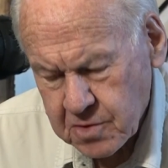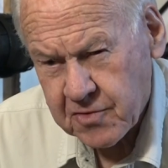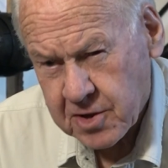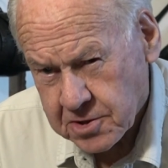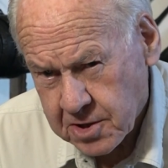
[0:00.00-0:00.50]
was
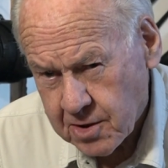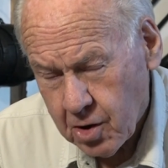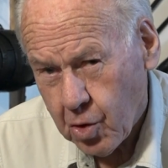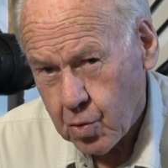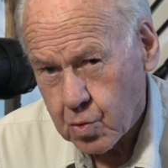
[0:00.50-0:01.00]
for cutting the
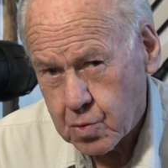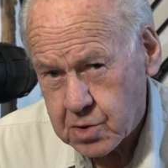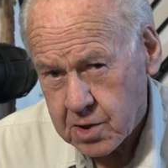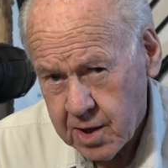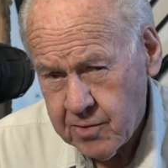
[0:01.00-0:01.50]

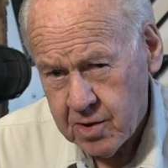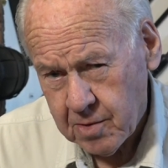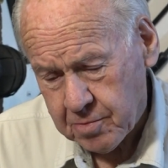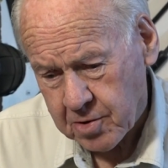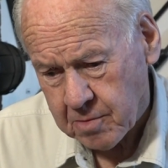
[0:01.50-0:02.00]
holes in the
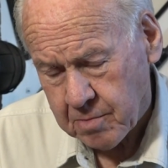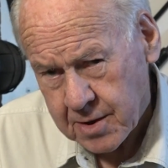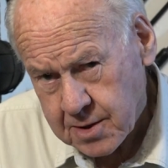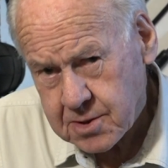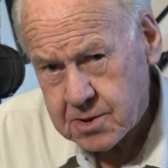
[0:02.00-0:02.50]
upright
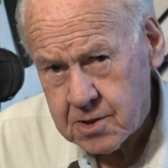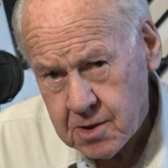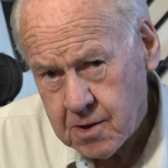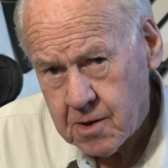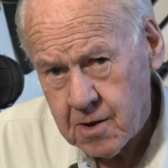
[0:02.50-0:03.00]
bits
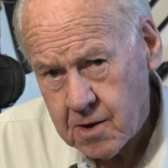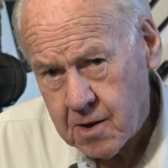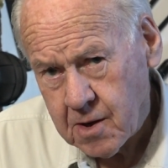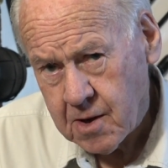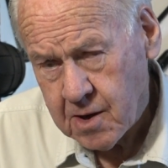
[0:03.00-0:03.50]

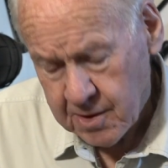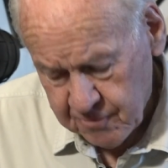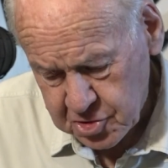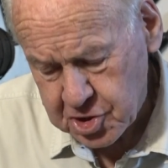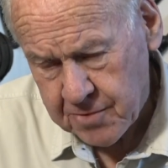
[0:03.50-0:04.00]
and
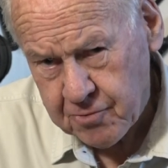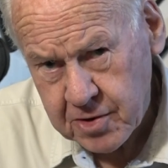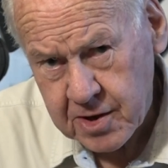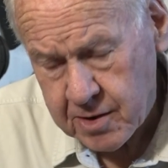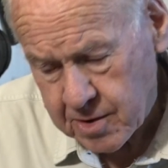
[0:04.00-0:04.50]
for
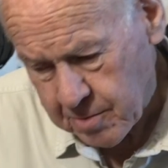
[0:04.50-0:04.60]
chamfering down the